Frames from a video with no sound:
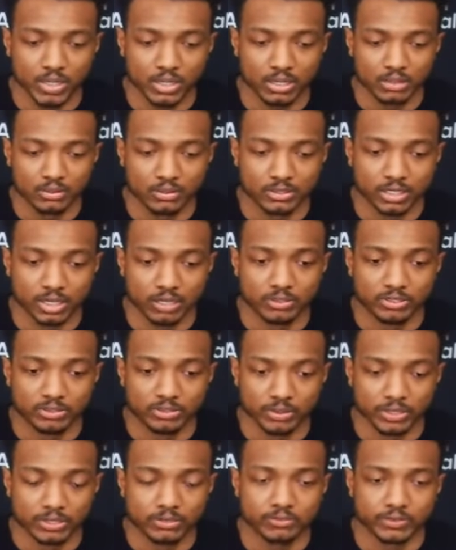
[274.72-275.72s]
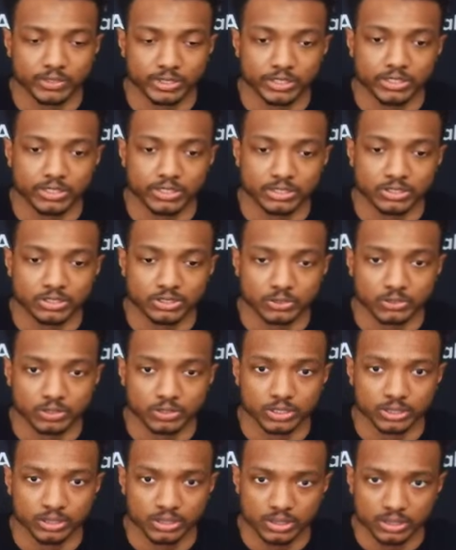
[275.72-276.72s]
He's always been a very good
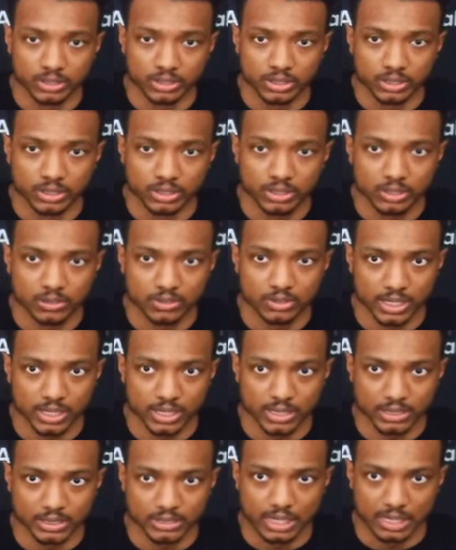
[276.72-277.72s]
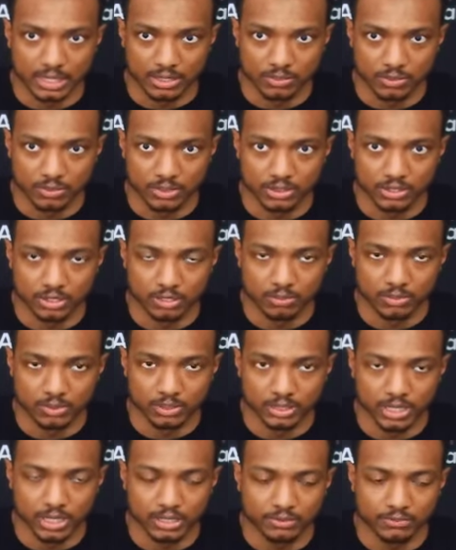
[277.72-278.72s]
shooter, you know, taking shots when it's open,
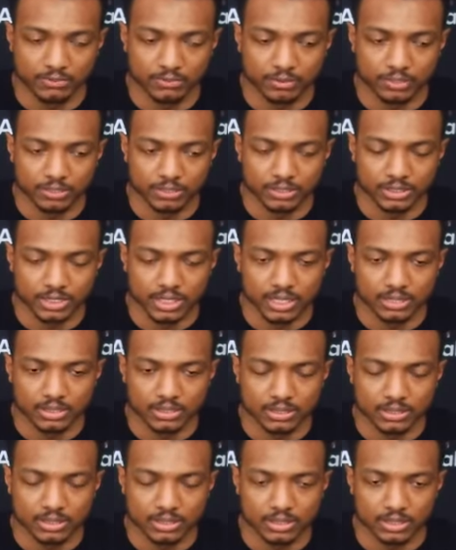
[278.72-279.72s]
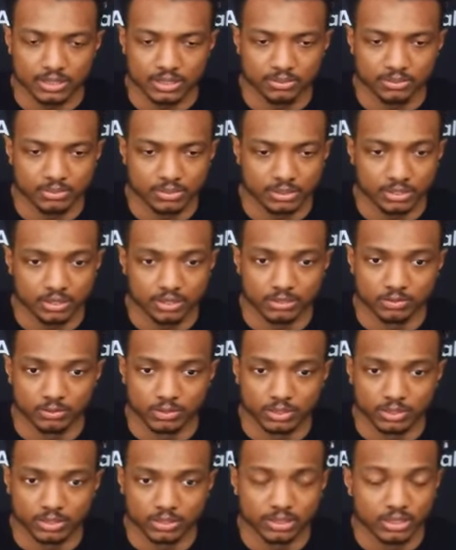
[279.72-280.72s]
not deferring shots. And, you know,
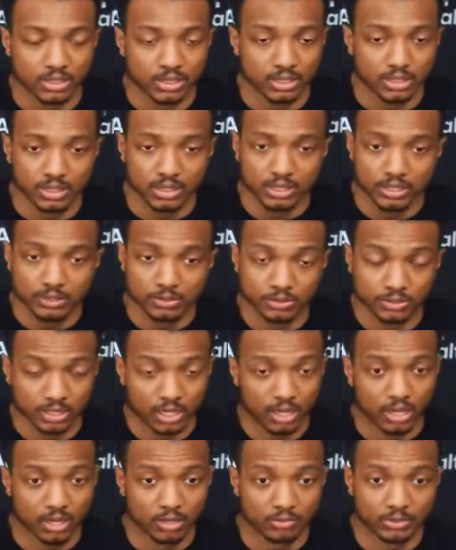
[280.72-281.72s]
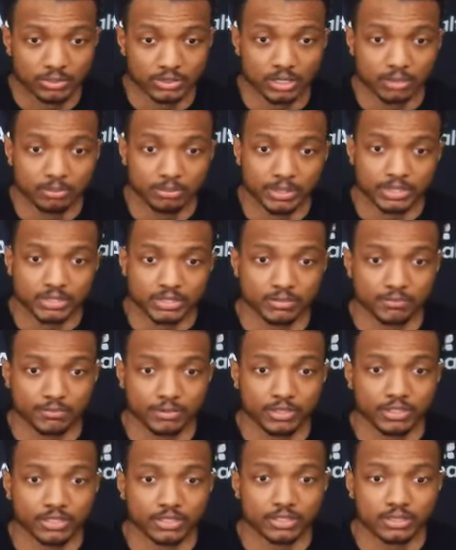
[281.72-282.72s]
he was always our best
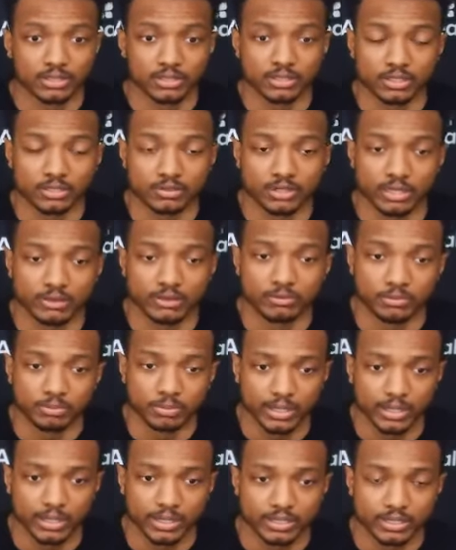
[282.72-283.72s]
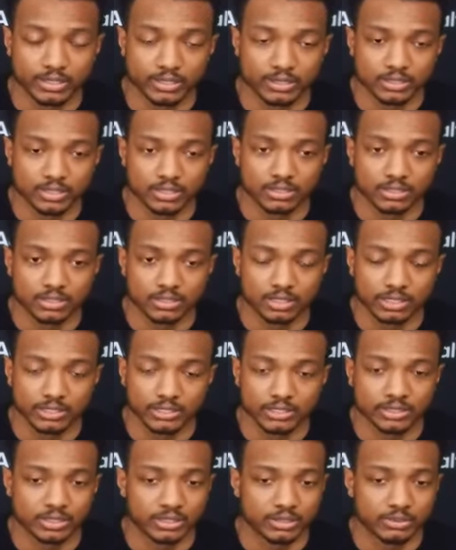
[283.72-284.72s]
defender. You know, whenever we played against other good
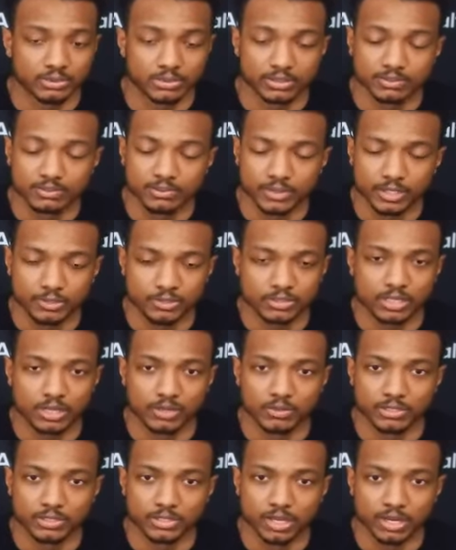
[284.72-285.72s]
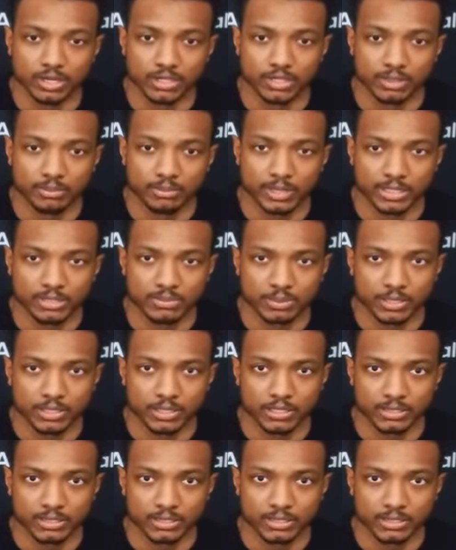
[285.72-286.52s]
teams, he was always guarding their best player.